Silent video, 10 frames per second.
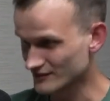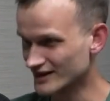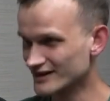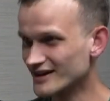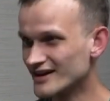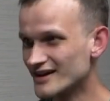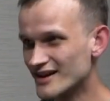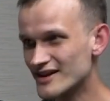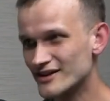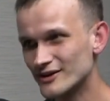Right?
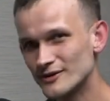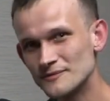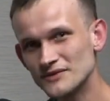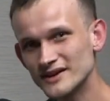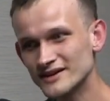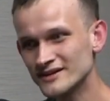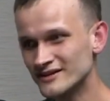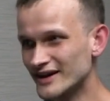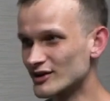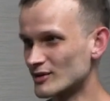So
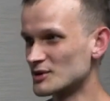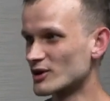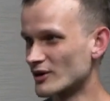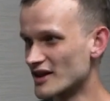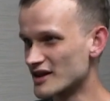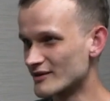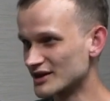in cryptocurrency,